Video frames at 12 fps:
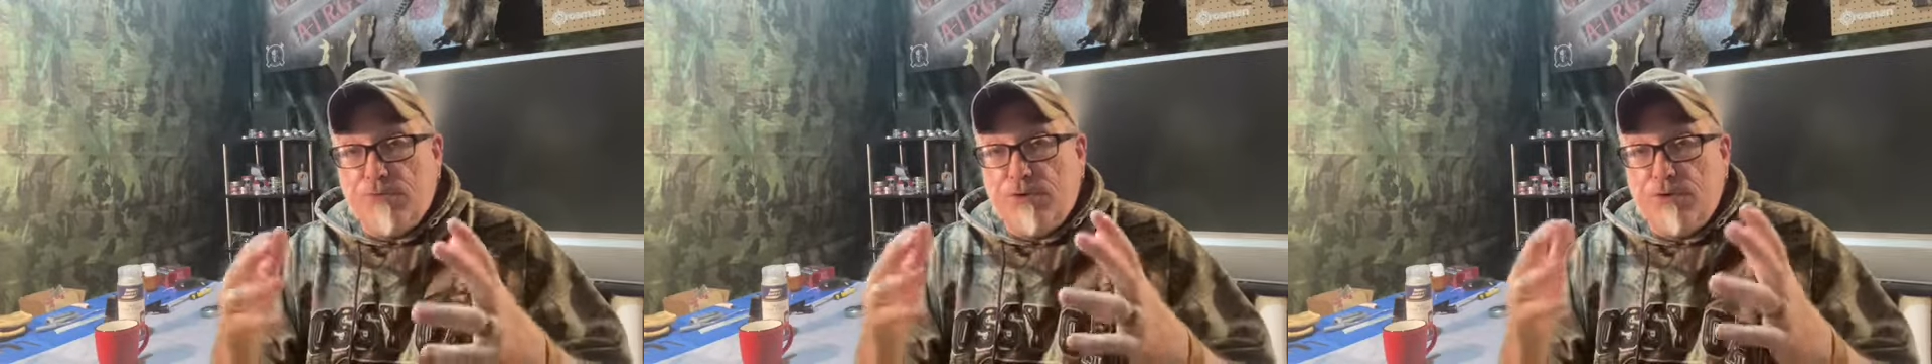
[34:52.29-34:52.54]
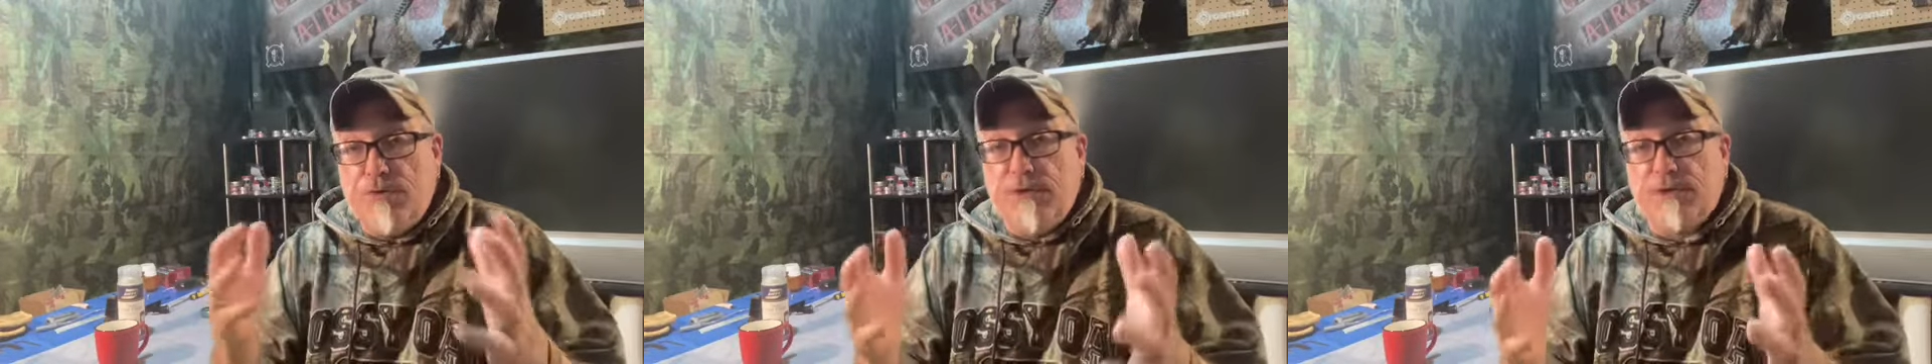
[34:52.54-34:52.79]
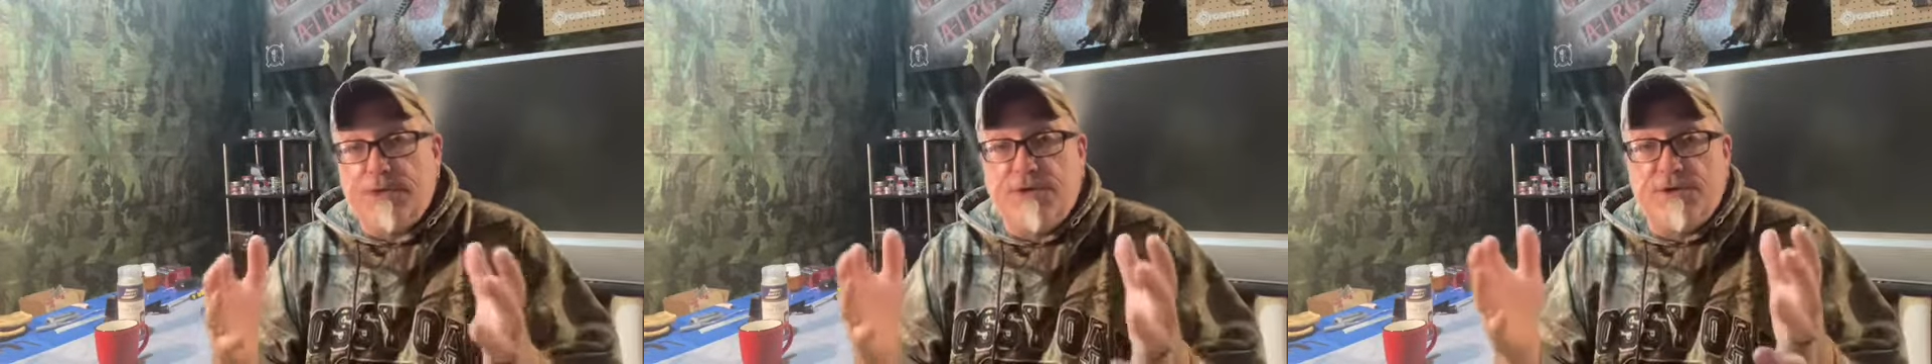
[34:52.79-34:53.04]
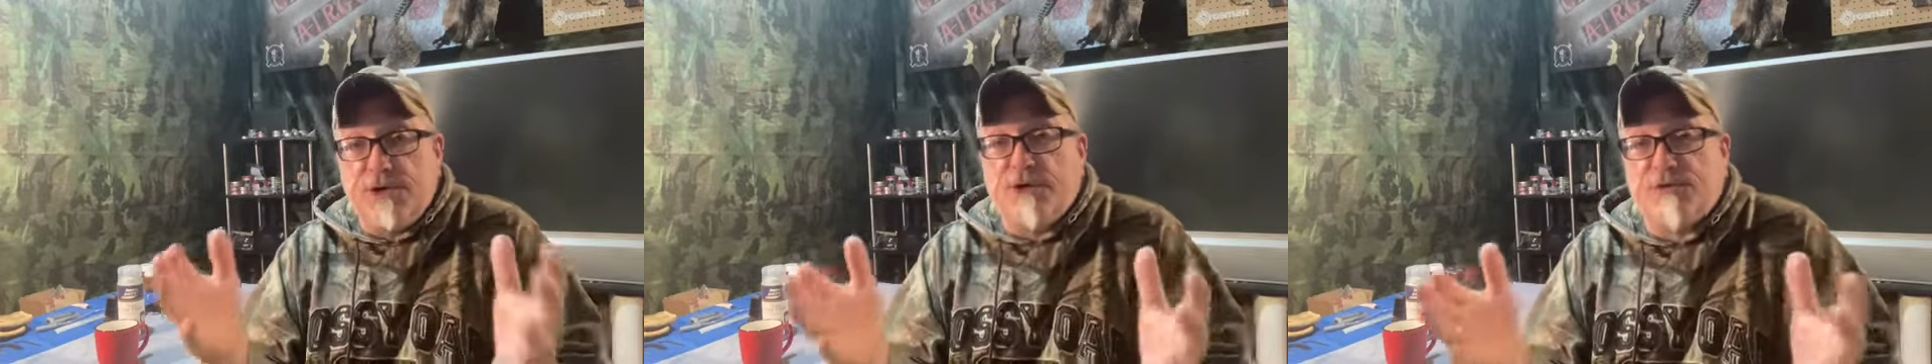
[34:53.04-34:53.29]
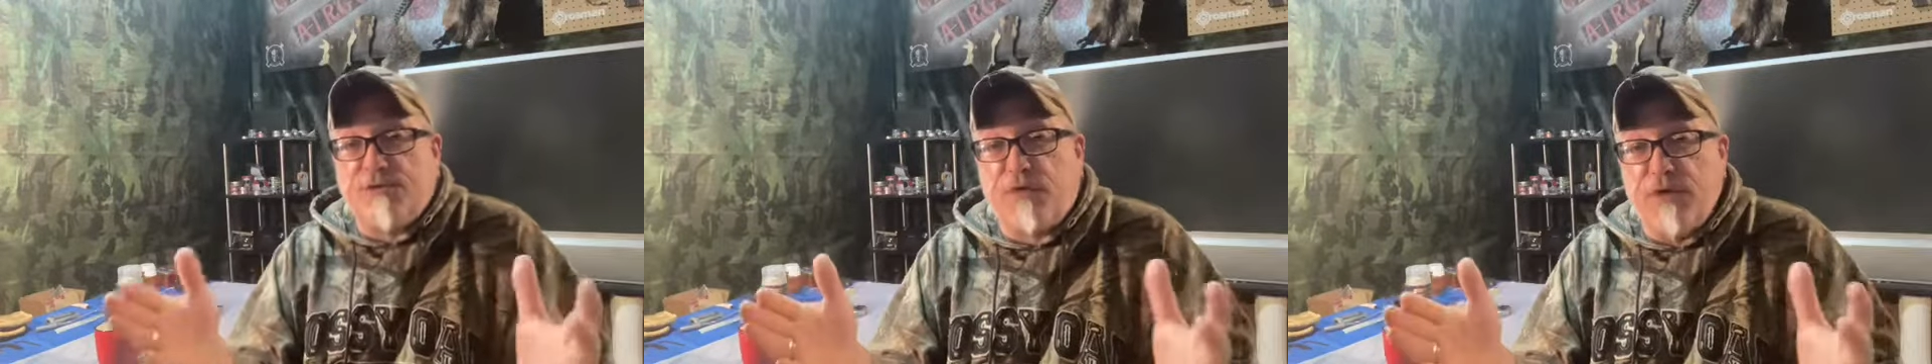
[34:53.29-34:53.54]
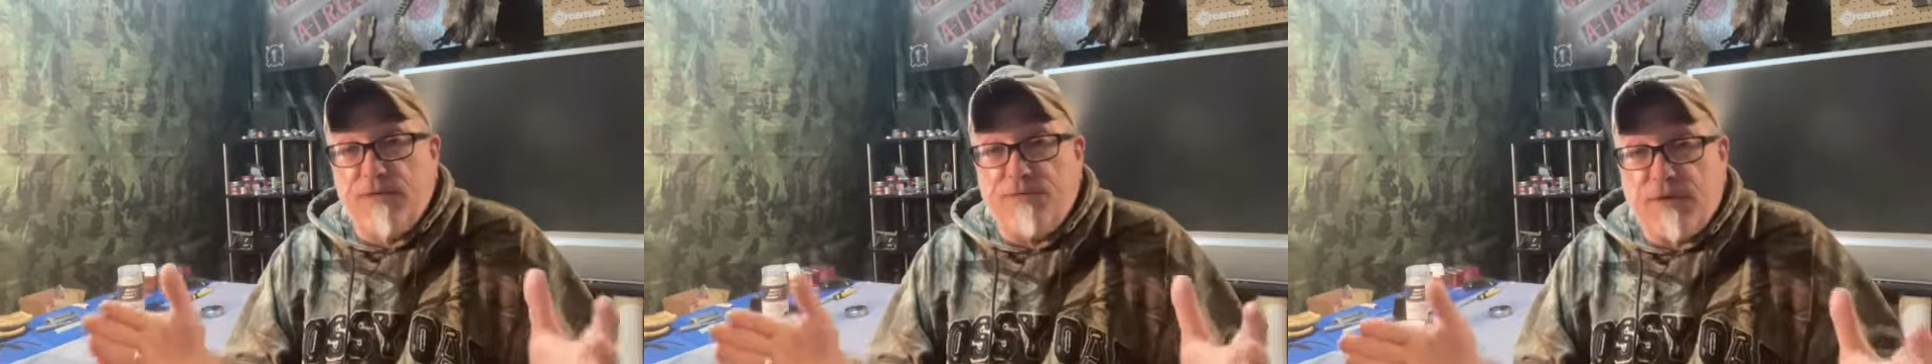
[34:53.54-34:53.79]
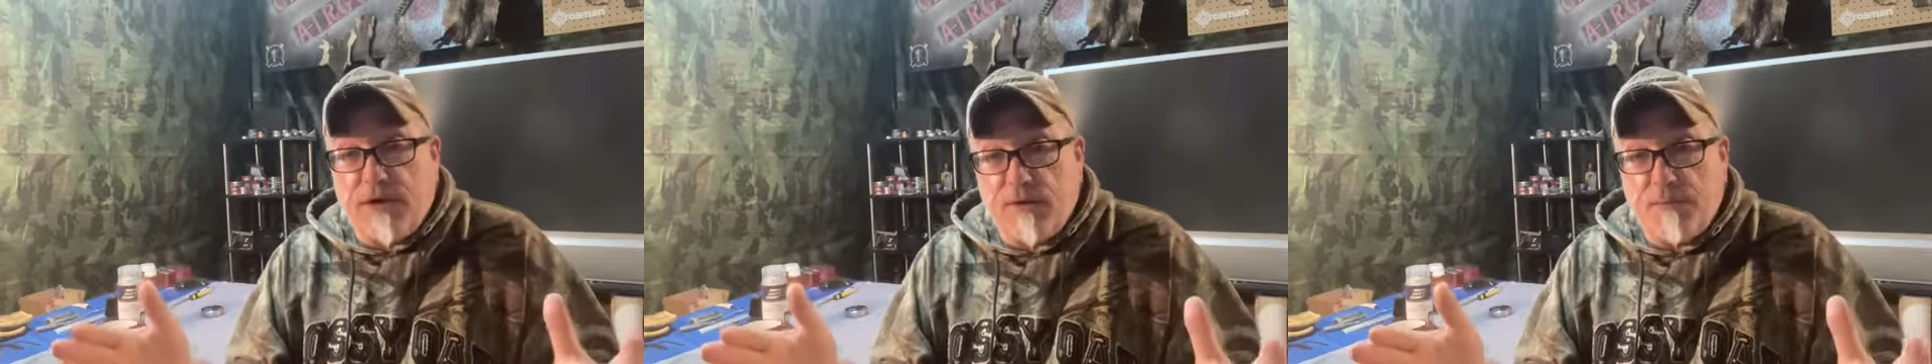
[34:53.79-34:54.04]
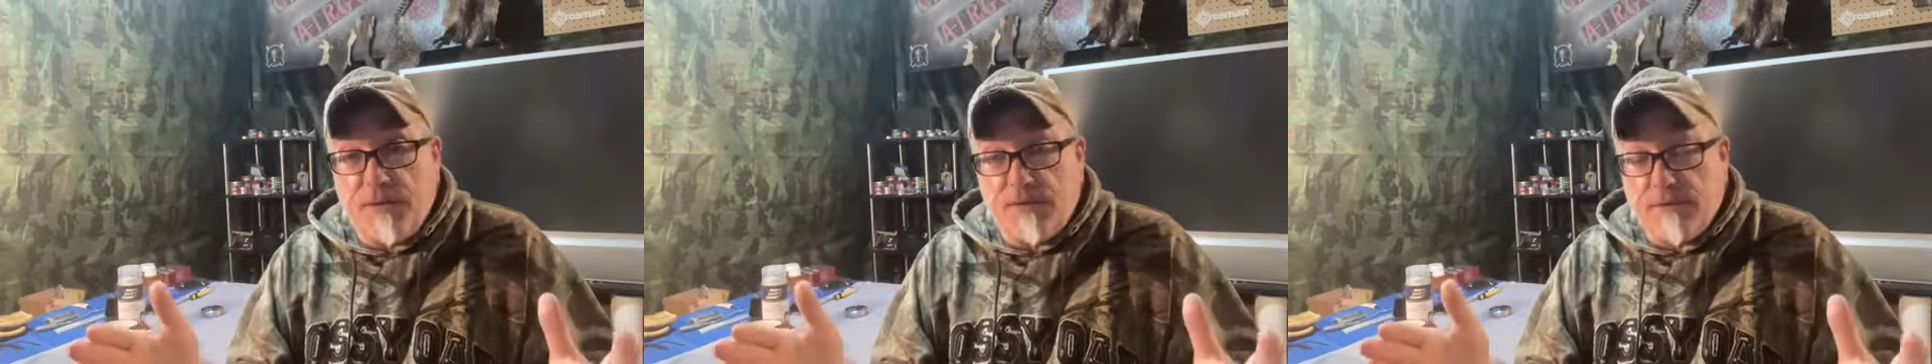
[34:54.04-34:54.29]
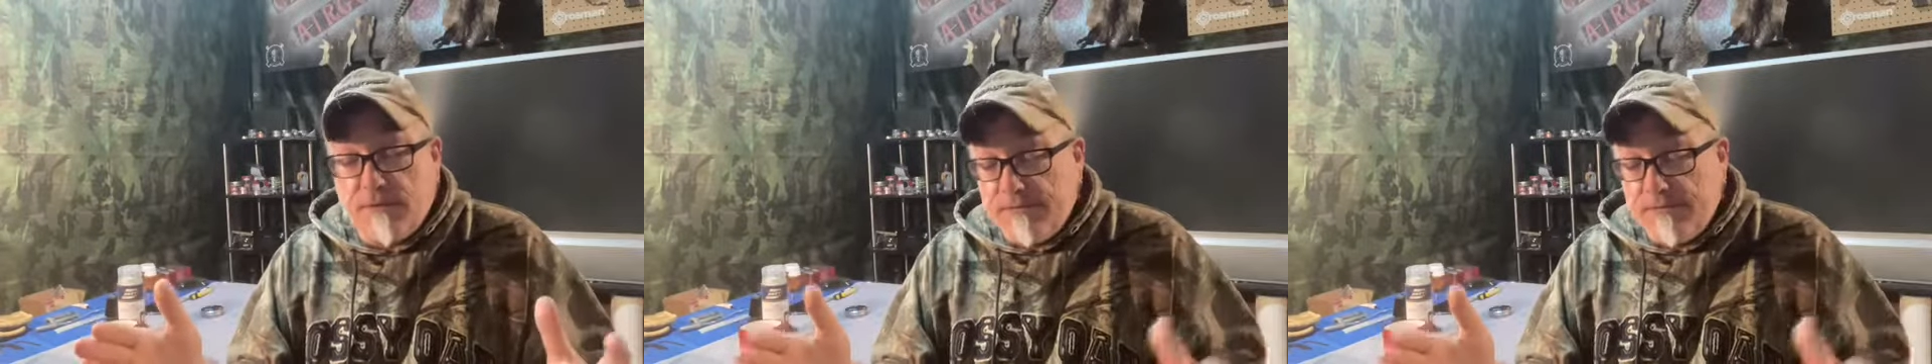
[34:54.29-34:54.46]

do this in a dust-free environment.